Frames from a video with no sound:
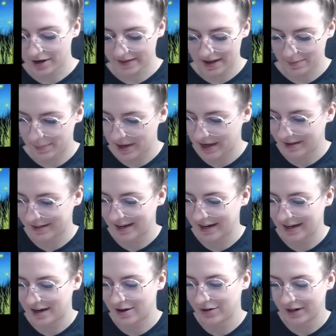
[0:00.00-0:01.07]
of that paint laid
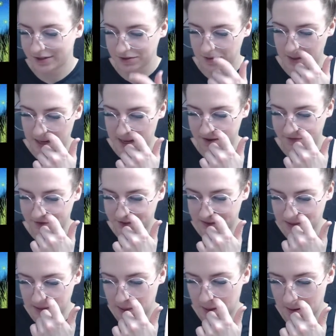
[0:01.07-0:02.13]
out, it's okay if you're
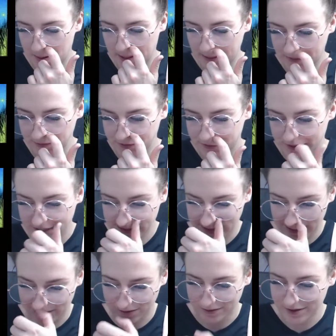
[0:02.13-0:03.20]
still going. Don't stress
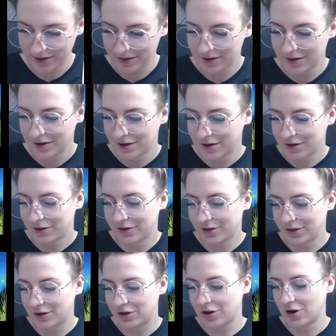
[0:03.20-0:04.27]
out. You're
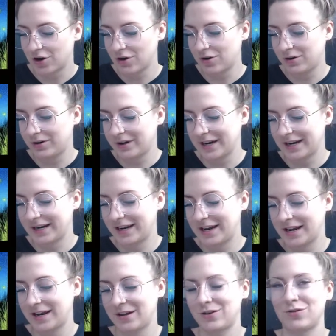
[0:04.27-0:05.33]
going to go and
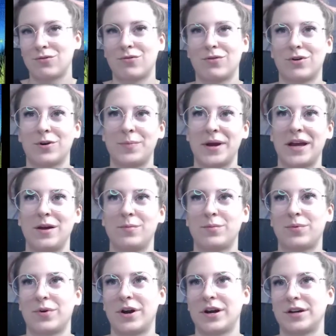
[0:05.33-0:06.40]
get your
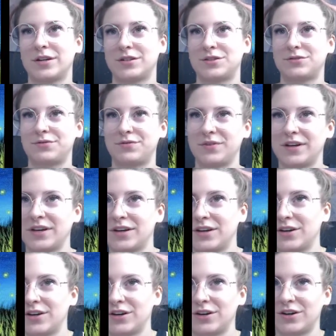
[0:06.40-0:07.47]
paintbrush
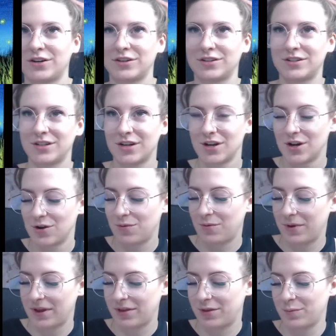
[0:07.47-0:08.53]
filled
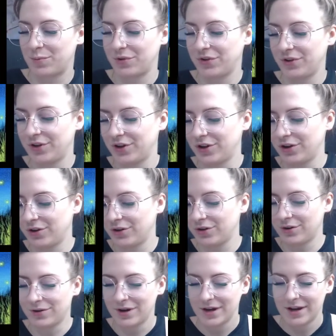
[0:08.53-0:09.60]
with
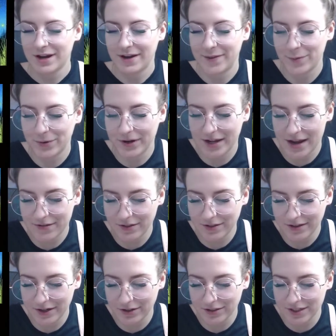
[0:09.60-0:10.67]
blue, and then we're gonna add a
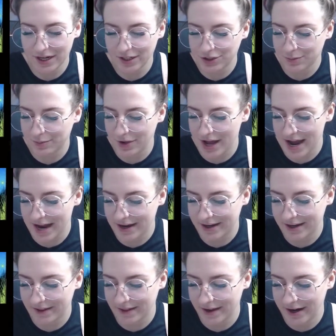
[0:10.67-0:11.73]
little touch of black
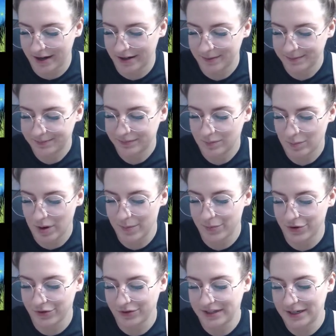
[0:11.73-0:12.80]
in there.
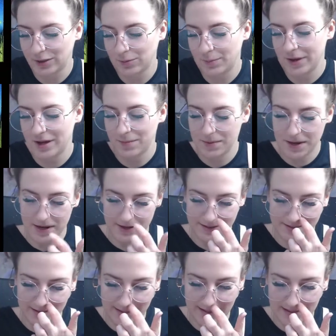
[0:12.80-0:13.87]
Remember, a little bit,
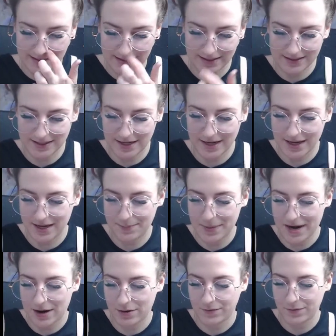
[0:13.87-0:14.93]
because it is a
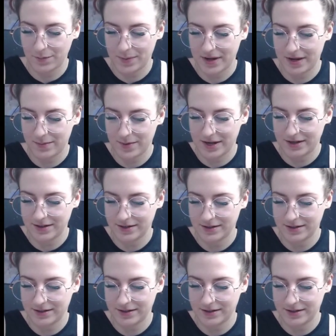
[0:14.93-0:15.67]
powerful pigment,